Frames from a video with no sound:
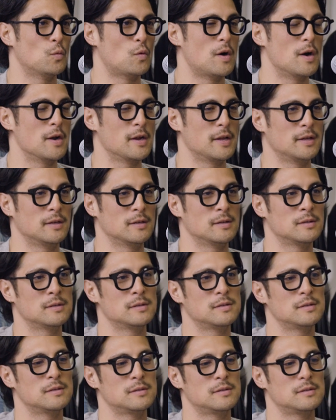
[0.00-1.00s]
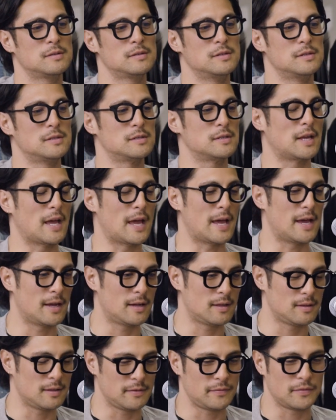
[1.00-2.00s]
wanting to
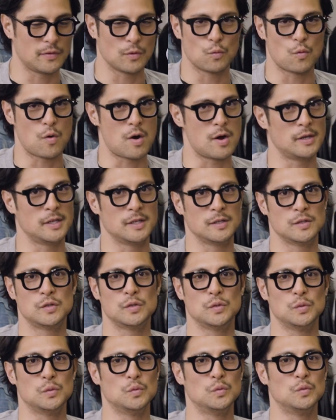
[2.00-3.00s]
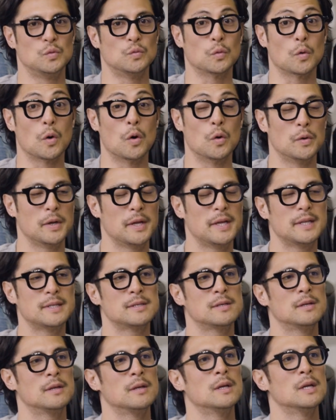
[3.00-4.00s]
scale, if you're wanting to grow
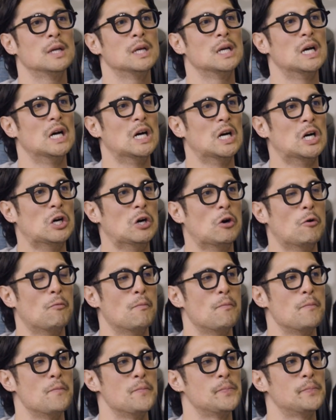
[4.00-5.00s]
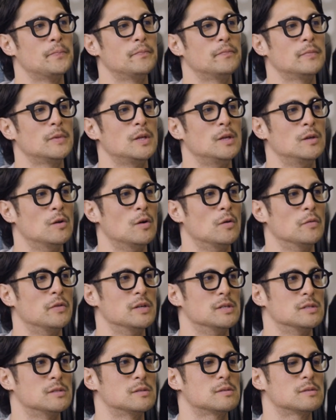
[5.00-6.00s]
it. You know,
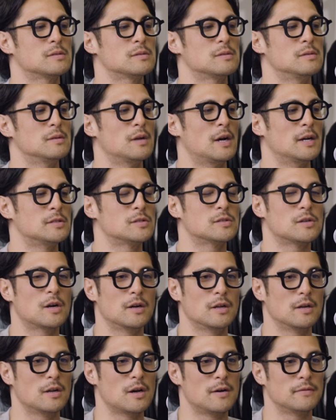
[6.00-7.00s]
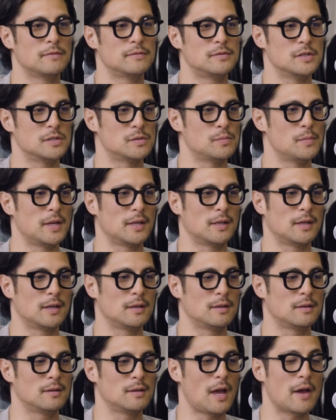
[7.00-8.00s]
I started off just
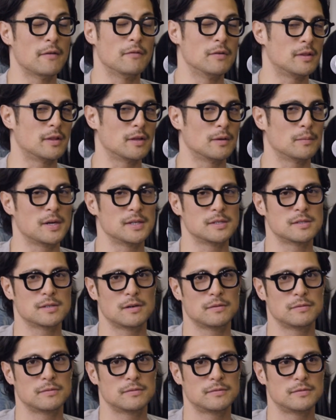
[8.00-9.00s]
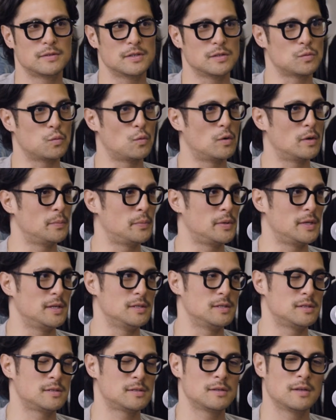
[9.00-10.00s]
making everything myself, just one
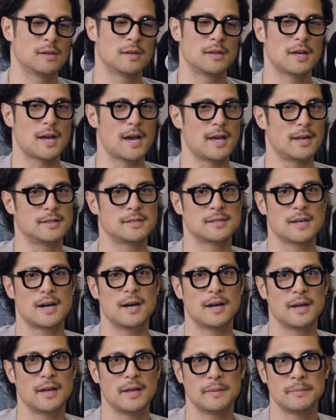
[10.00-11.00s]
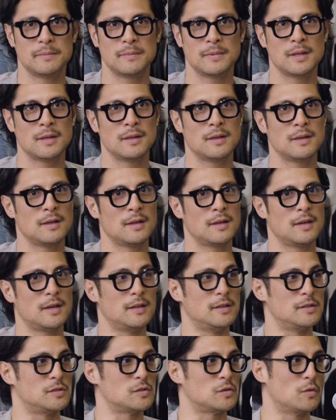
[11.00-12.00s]
piece at a time,
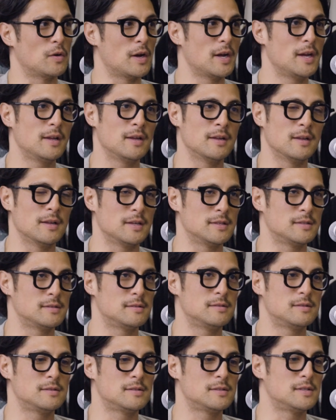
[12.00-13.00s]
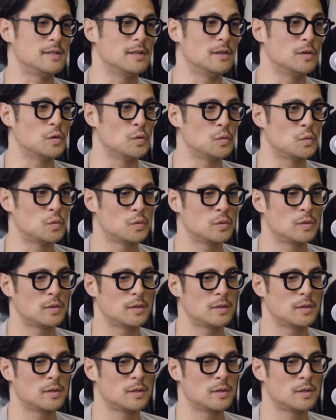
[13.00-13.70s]
and it's great. And I still